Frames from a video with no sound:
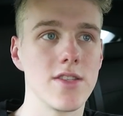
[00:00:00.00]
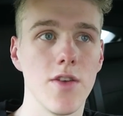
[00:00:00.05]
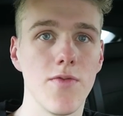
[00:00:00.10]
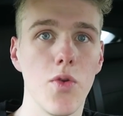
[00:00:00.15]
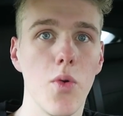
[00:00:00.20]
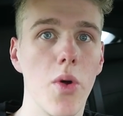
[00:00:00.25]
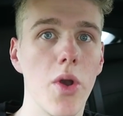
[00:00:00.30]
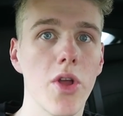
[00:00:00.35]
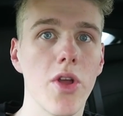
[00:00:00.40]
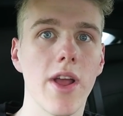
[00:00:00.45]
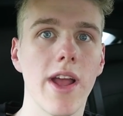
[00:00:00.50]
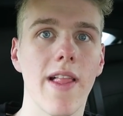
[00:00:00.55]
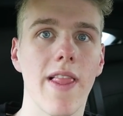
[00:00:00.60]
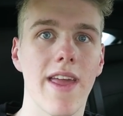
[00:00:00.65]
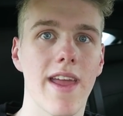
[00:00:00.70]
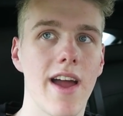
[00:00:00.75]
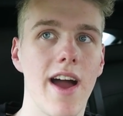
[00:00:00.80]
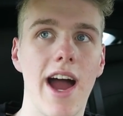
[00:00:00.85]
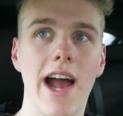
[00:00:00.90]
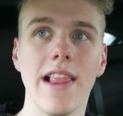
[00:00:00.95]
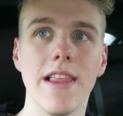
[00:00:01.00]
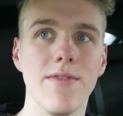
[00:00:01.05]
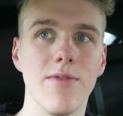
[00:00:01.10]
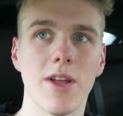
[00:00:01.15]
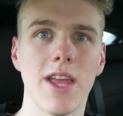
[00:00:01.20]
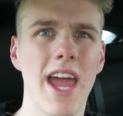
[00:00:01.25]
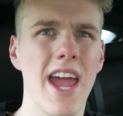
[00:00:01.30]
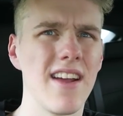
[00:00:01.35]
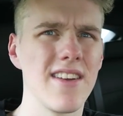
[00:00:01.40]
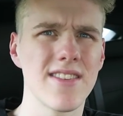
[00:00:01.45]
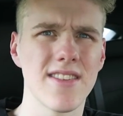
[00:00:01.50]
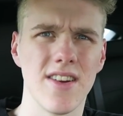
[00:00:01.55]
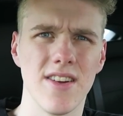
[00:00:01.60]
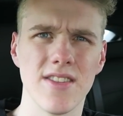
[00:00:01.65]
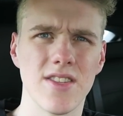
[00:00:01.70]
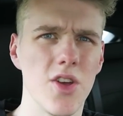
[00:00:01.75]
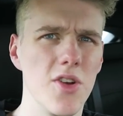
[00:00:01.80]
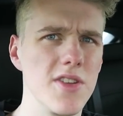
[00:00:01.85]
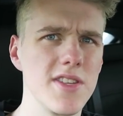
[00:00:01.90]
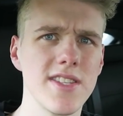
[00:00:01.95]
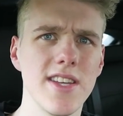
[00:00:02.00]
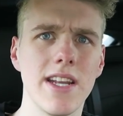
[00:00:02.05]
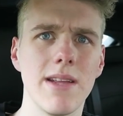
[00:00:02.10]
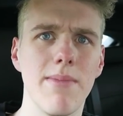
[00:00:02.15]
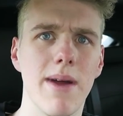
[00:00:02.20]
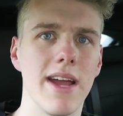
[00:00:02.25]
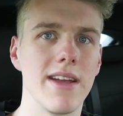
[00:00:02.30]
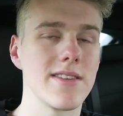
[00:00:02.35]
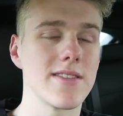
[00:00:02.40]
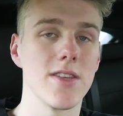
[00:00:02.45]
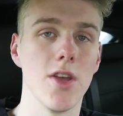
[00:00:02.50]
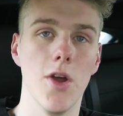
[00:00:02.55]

So if you want to go get like high level Kangaskhan's, go to Sunnybank.